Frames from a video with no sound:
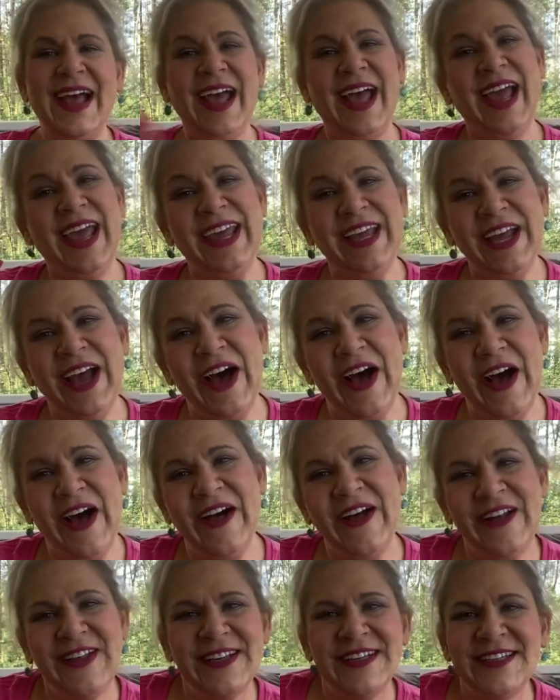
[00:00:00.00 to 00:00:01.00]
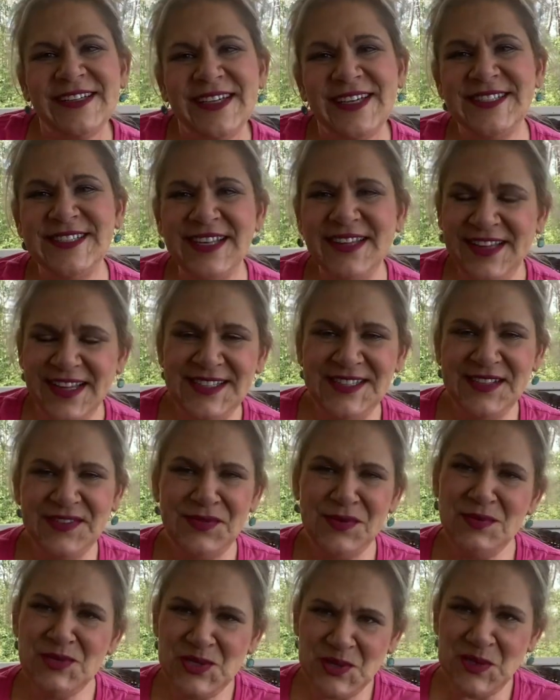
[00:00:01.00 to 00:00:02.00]
Hey y'all, it's Alyssa
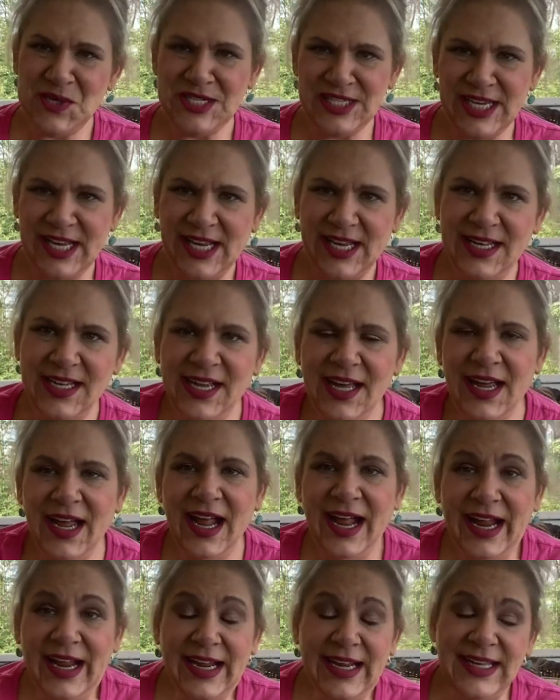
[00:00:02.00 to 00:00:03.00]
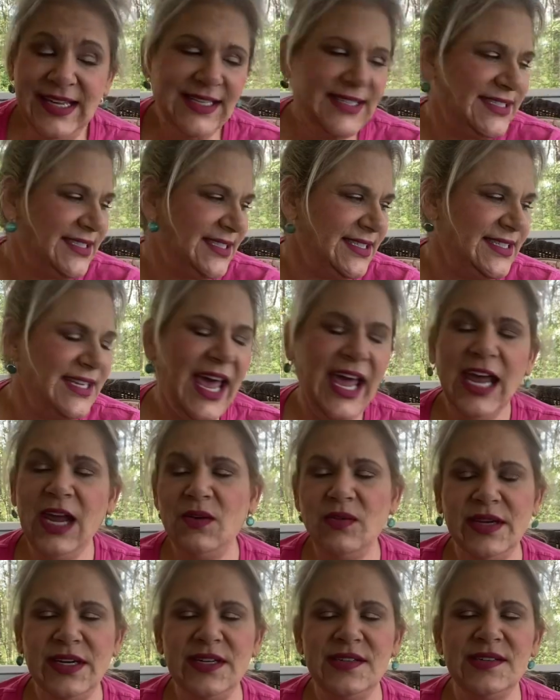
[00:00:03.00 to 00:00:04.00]
from Georgia, and today
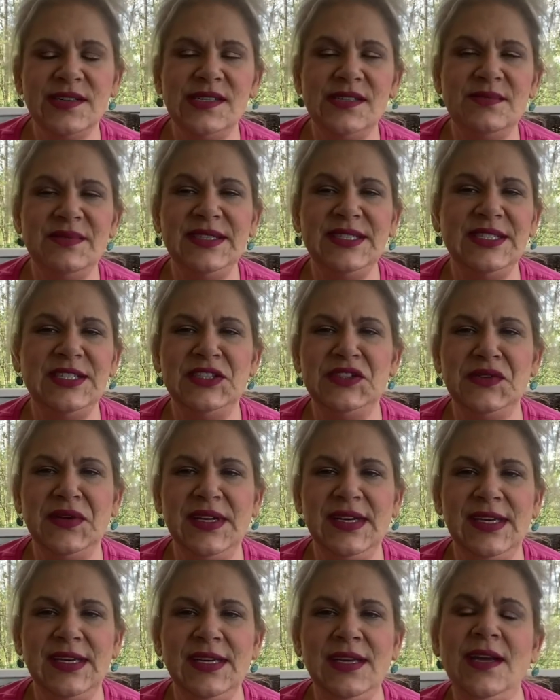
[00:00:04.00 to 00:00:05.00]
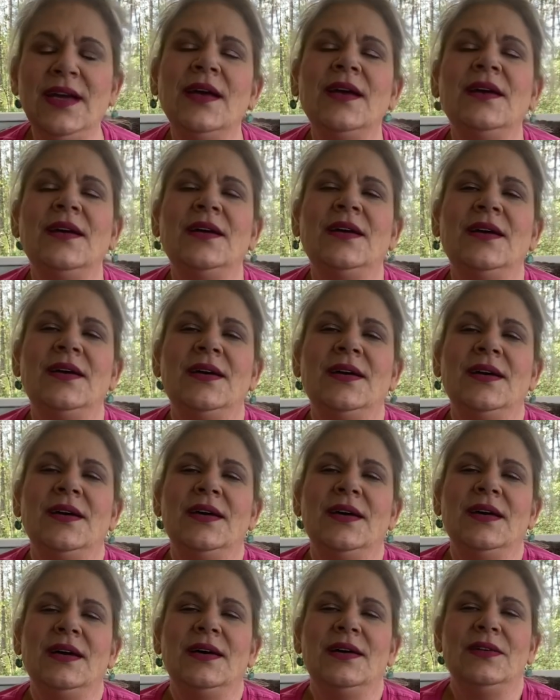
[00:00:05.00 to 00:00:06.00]
we are going to be doing
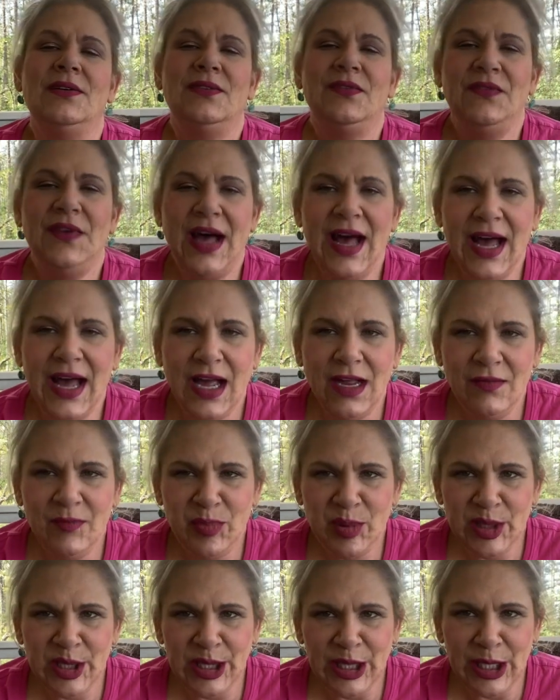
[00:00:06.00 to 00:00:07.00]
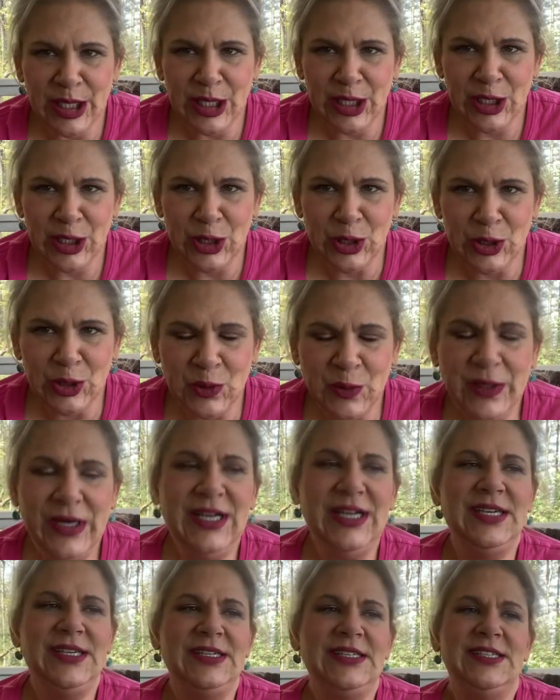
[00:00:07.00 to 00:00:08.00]
Five Below.
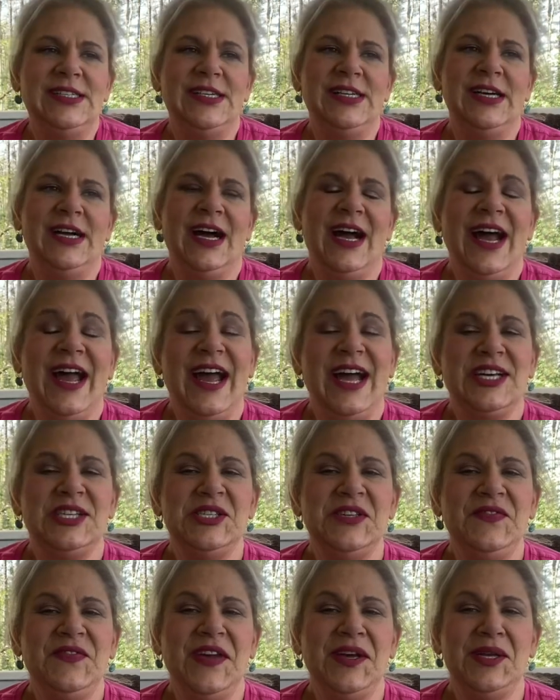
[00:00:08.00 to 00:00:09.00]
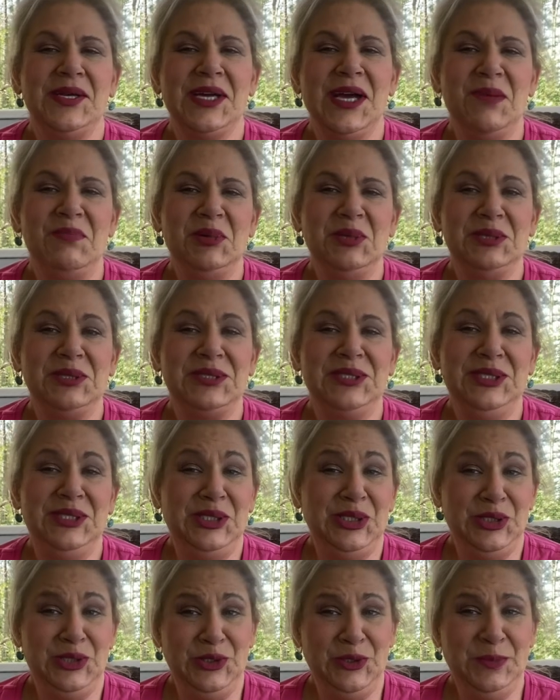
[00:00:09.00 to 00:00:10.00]
I actually found a couple
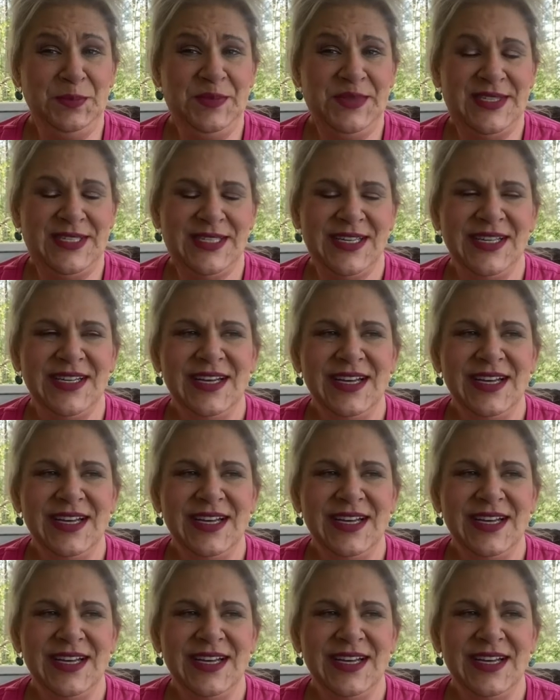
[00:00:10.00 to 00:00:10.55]
dupes